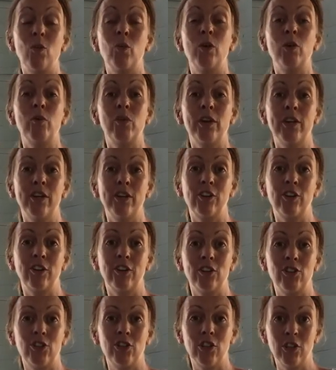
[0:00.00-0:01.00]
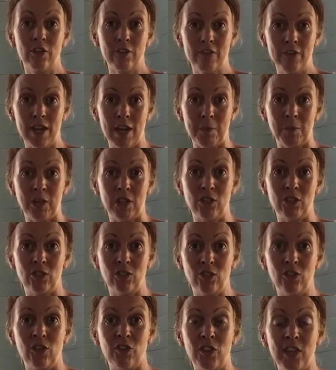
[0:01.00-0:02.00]
We want to encourage your family to
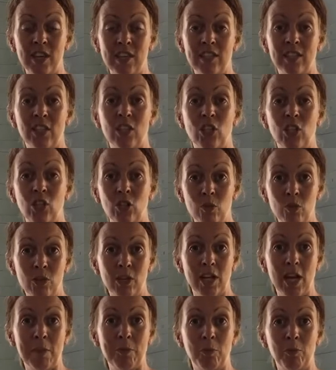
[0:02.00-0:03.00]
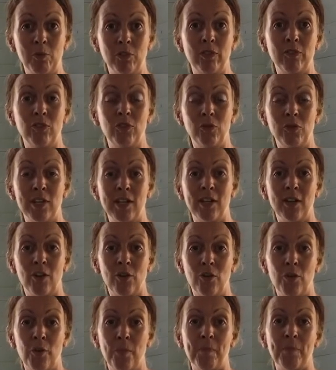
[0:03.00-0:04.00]
do the things that you are capable of doing at
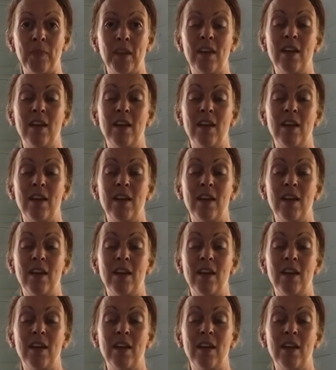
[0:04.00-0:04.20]
home